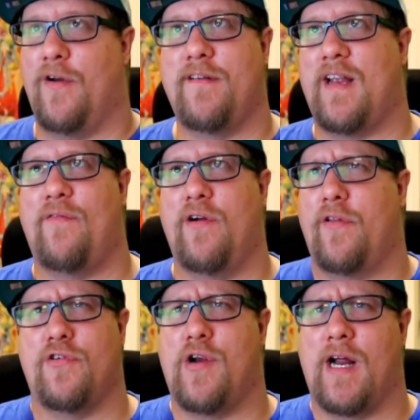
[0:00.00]
If there's ever
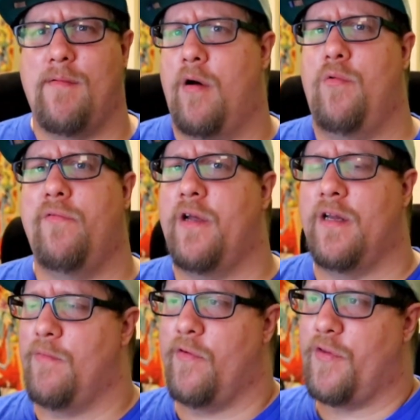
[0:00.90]
another Dragon Ball movie in
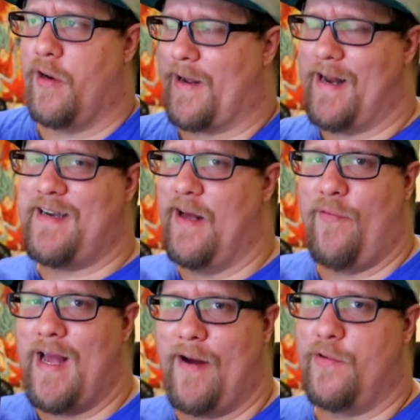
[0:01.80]
the movie theater, like I
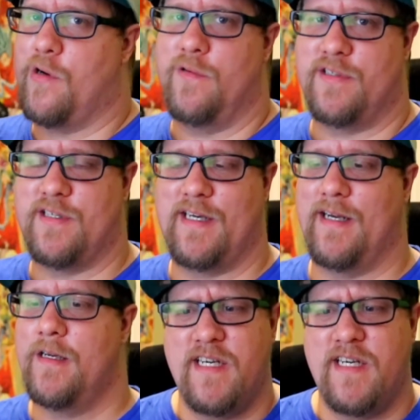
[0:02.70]
definitely have to go and see it.